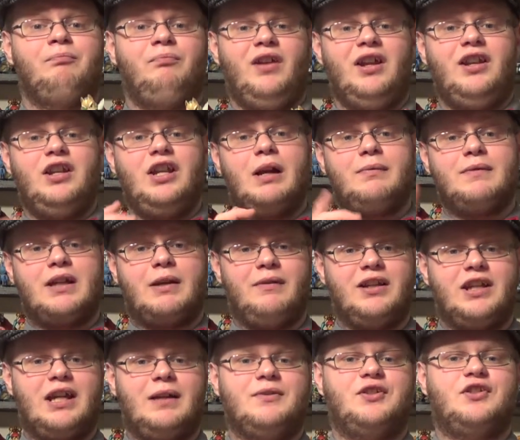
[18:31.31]
in the upcoming
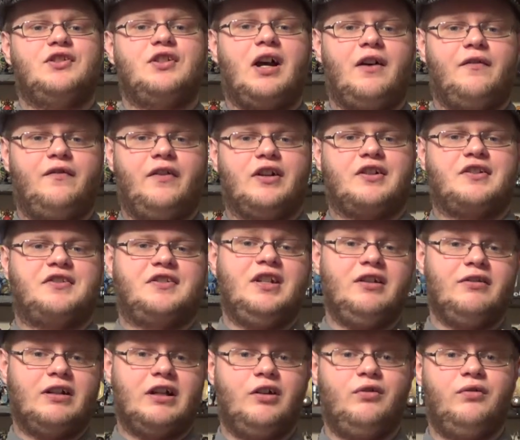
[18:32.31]
game Star Fox
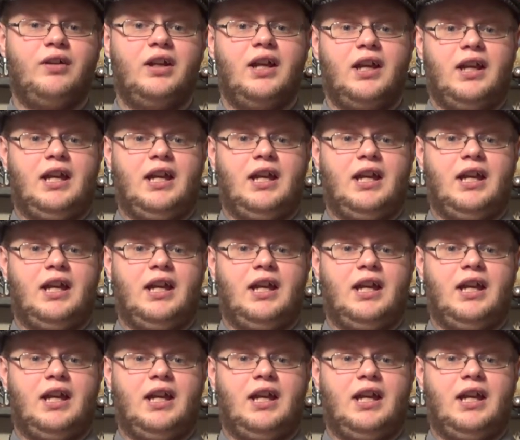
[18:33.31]
Zero,